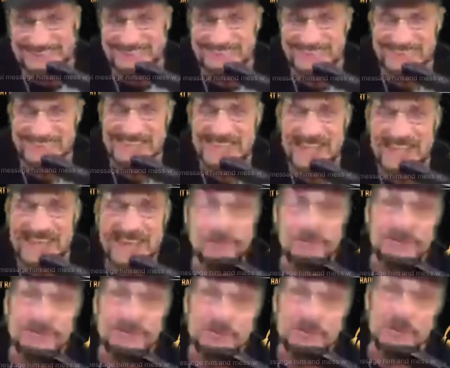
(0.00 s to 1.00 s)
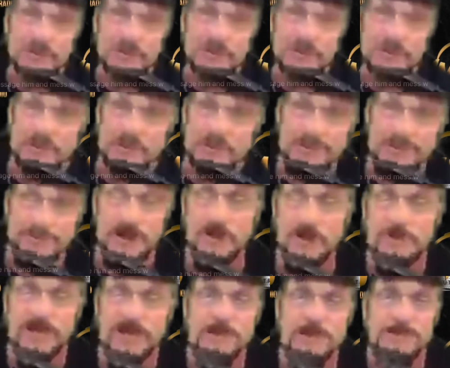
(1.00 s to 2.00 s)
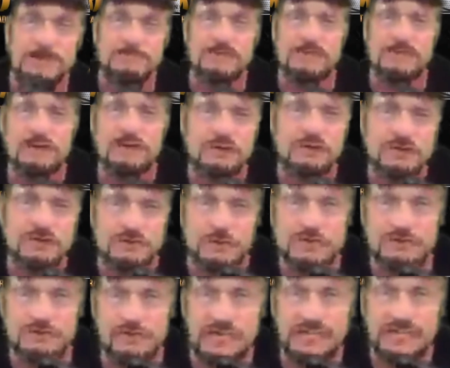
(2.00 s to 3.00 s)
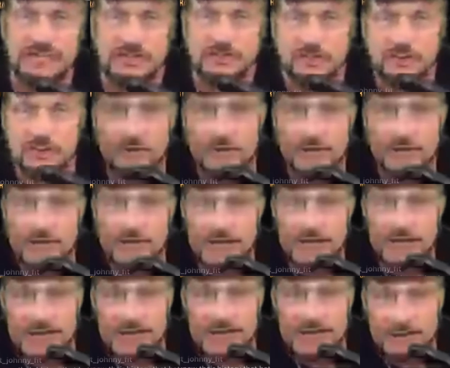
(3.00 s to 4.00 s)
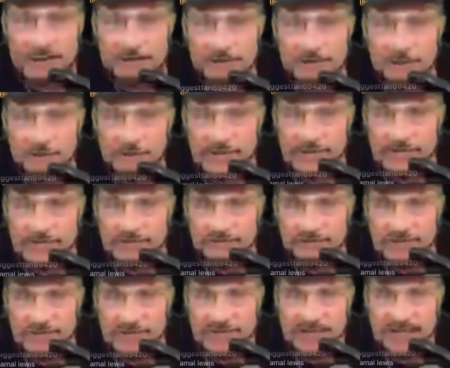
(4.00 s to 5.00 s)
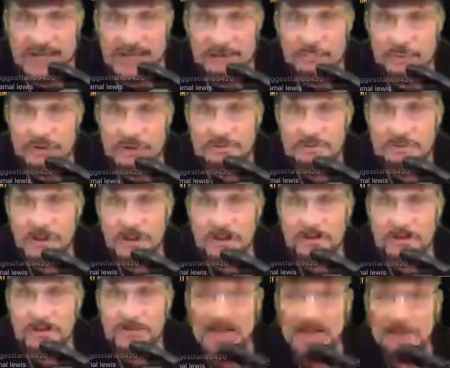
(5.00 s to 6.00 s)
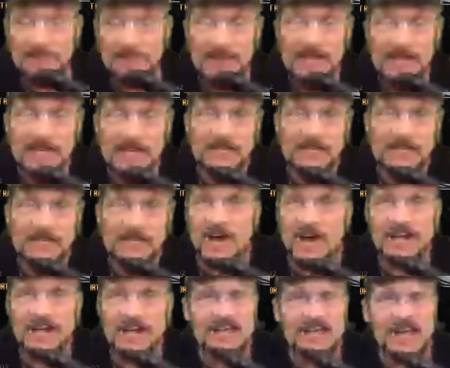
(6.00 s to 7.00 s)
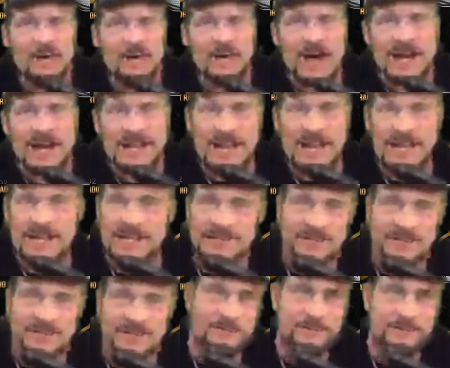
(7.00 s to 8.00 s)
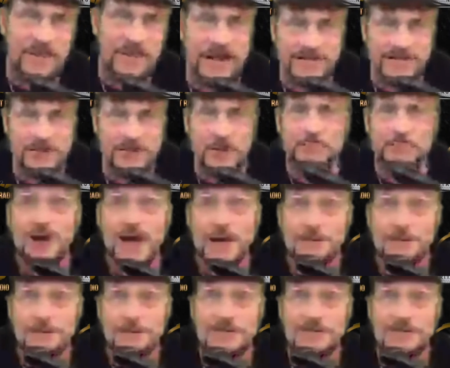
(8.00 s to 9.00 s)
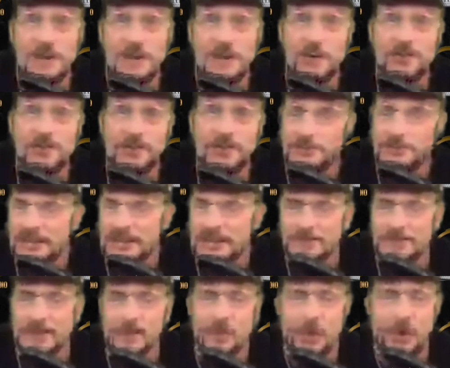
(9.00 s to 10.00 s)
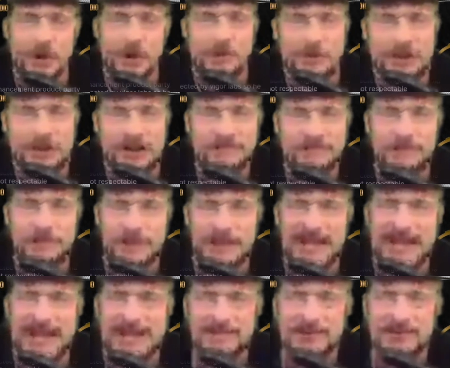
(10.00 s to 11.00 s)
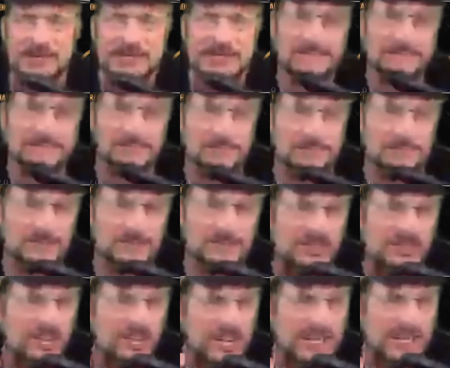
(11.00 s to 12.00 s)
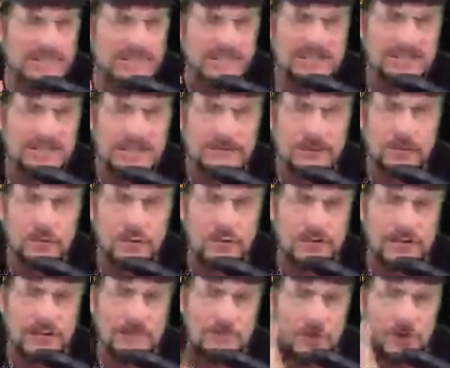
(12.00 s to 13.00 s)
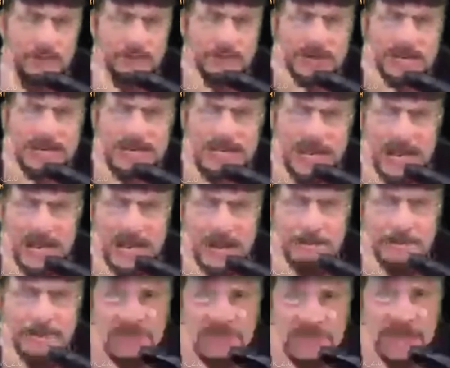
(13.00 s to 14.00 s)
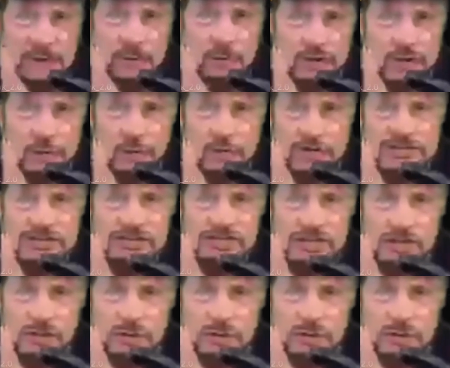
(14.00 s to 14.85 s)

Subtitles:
He was cool though, man. Both him and Hughes was really cool. If people knew the history, that hat wouldn't bother them. Johnny, you know what? You probably know more than me. I'm a war buff, but I haven't really studied the Civil War. I'm more Vietnam and World War II.